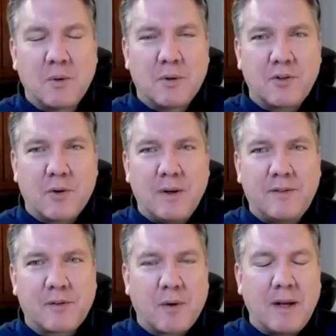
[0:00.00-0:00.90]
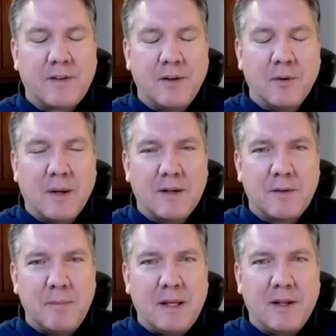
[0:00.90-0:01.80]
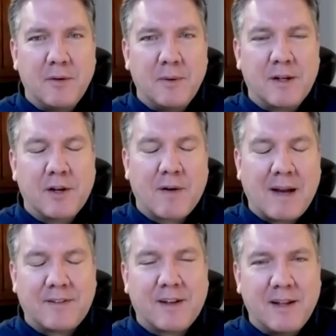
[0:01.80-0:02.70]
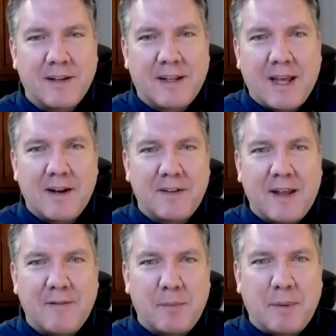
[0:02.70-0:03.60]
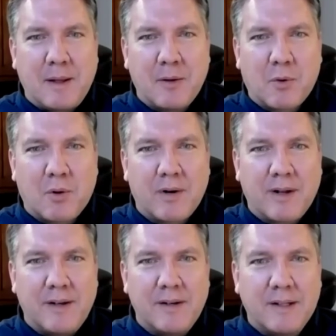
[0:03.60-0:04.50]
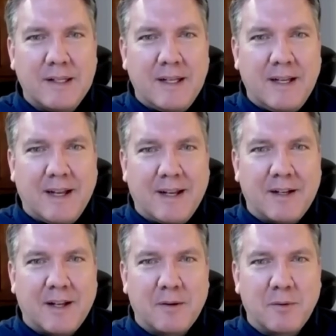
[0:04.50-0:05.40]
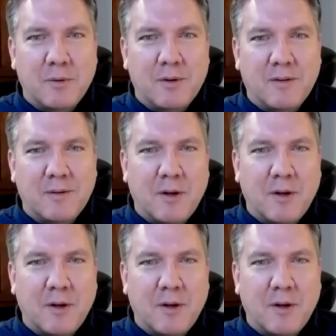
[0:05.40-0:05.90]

Well, Joyce, great to uh, to meet you, and congrats again on the MVP award, and and uh, we'll